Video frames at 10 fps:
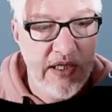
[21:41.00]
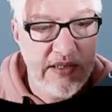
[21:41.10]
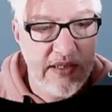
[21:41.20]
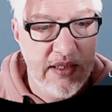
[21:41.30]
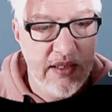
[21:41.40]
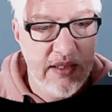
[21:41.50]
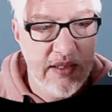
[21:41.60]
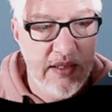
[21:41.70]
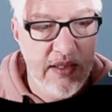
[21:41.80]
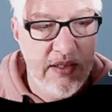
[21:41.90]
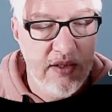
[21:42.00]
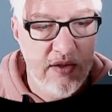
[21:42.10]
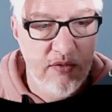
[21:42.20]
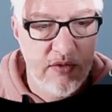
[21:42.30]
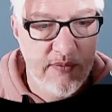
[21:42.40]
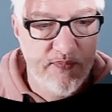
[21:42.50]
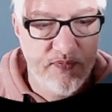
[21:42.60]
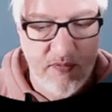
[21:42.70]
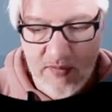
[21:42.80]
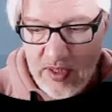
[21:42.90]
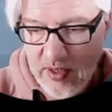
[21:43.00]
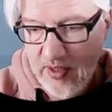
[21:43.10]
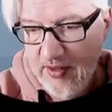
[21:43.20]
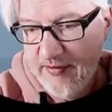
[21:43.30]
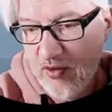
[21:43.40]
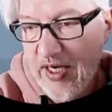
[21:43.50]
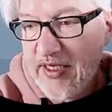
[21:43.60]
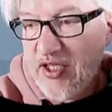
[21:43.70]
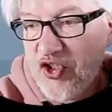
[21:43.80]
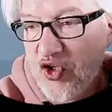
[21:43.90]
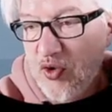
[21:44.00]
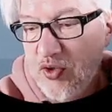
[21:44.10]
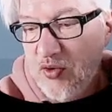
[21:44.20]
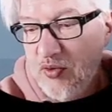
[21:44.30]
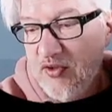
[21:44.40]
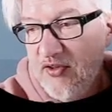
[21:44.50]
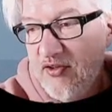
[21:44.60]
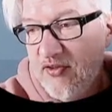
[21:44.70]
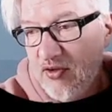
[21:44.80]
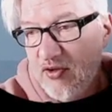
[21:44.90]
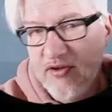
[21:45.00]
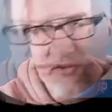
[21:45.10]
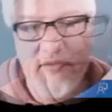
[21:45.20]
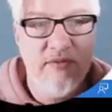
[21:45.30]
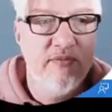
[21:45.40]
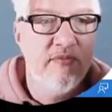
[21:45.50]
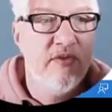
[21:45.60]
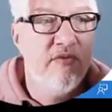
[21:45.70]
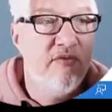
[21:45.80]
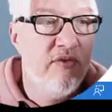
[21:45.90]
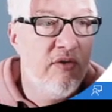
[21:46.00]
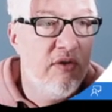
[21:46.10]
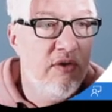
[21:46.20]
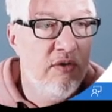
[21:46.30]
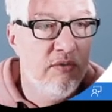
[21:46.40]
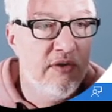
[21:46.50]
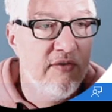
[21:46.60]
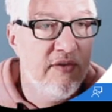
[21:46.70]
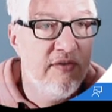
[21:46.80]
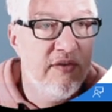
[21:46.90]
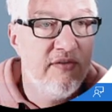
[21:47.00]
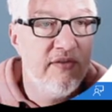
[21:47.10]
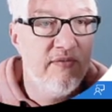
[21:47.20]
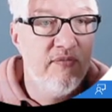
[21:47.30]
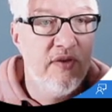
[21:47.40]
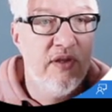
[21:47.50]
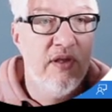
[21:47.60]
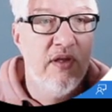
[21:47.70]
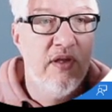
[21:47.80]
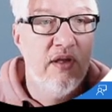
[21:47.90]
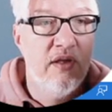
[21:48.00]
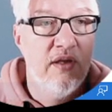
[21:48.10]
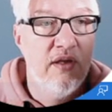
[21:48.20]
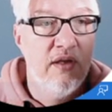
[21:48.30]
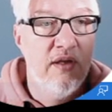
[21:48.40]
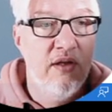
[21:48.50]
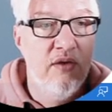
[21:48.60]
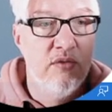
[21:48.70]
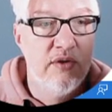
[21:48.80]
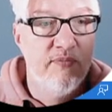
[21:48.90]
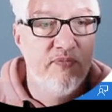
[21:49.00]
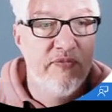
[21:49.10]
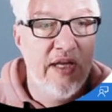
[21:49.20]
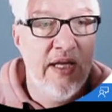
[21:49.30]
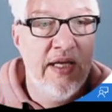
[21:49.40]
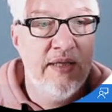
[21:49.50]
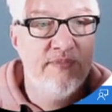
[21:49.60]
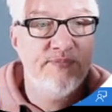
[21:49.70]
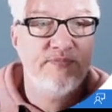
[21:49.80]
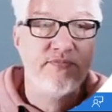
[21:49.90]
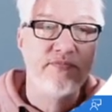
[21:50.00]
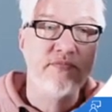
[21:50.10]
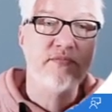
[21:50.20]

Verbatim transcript: but I need Luke. So I can show you the source for Luke. This is Luke. Um,